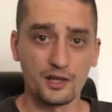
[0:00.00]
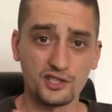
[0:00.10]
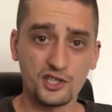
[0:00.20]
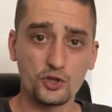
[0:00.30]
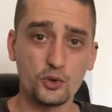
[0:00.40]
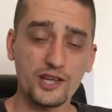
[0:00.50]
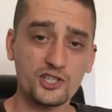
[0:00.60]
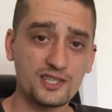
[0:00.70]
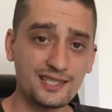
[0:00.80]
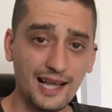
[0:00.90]

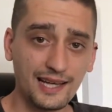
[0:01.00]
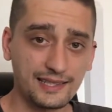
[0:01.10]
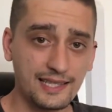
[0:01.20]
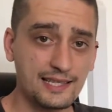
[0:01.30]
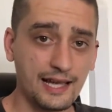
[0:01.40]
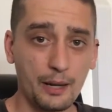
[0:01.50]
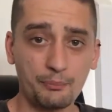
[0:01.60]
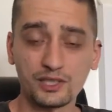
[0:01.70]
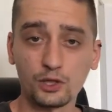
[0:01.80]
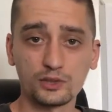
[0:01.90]
situations like this
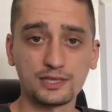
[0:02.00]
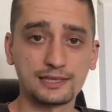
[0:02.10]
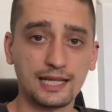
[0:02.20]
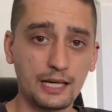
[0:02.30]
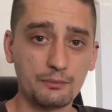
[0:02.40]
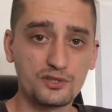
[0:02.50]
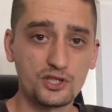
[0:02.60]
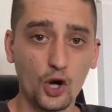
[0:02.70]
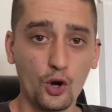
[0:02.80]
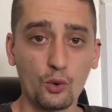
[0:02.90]
happen all the time
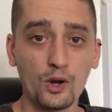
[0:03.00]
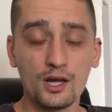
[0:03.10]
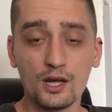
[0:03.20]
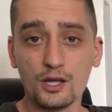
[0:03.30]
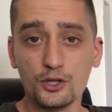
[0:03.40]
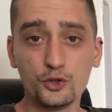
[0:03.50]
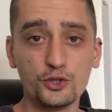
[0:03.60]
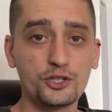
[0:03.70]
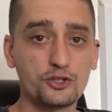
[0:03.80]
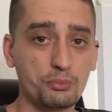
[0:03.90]
so you
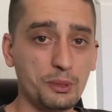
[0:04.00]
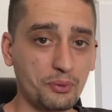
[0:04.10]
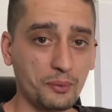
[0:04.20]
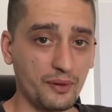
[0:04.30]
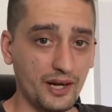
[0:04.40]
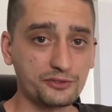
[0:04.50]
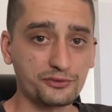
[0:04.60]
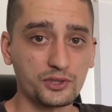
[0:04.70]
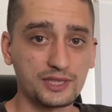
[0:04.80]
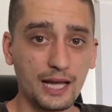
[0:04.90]
need to be prepared
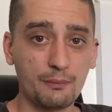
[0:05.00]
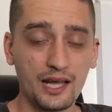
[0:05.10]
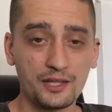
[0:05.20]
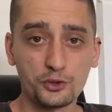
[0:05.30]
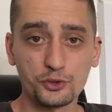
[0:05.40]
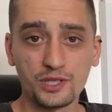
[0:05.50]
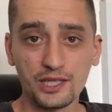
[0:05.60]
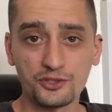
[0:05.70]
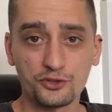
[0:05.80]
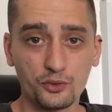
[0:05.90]
for them and you
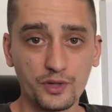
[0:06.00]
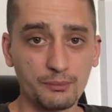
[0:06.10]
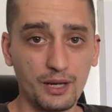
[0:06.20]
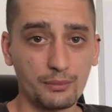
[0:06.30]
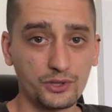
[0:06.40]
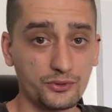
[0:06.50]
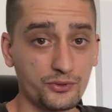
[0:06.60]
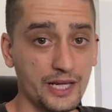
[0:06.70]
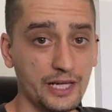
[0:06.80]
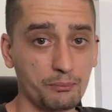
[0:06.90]
need to remember
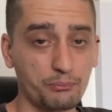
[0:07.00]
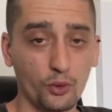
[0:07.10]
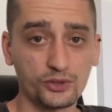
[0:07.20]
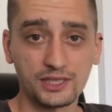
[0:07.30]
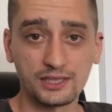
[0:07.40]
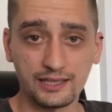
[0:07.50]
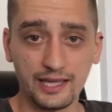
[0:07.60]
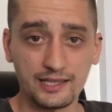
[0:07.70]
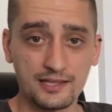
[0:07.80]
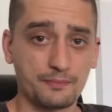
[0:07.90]
three important
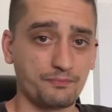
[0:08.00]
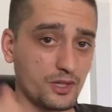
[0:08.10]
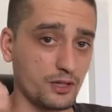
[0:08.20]
things